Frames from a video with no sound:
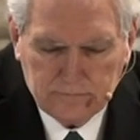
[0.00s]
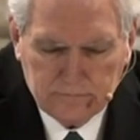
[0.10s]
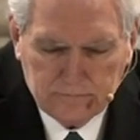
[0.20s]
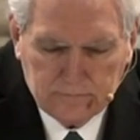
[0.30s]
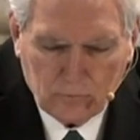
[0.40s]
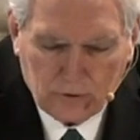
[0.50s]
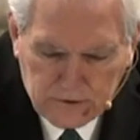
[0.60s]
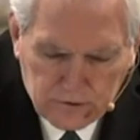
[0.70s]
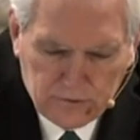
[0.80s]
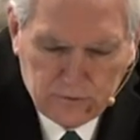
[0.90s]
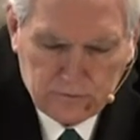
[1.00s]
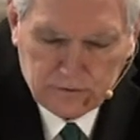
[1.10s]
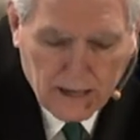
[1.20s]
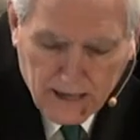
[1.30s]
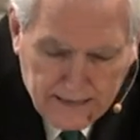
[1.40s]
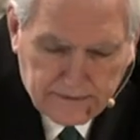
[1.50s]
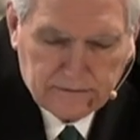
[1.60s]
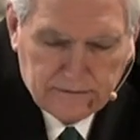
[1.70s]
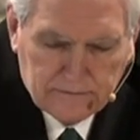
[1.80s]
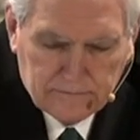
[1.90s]
when to not,
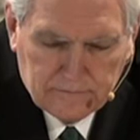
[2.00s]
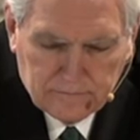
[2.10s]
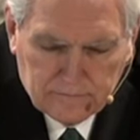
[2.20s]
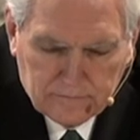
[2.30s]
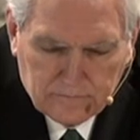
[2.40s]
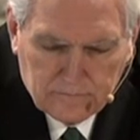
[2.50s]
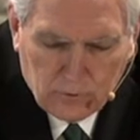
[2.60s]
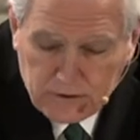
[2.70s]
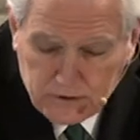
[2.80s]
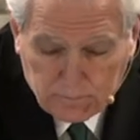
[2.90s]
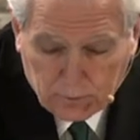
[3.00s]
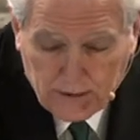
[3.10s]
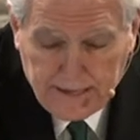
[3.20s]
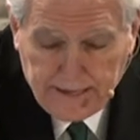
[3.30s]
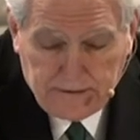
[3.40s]
when to pray,